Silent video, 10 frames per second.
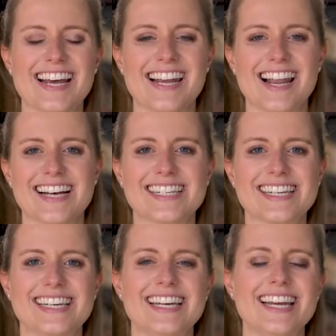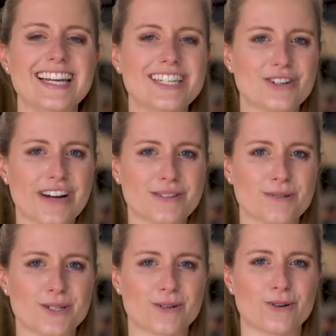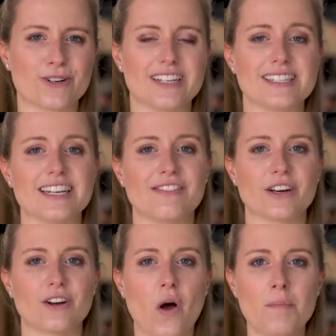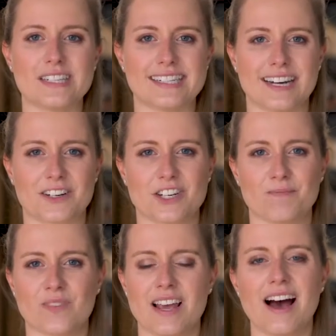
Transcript: And lastly, interact with your audience in the comments section.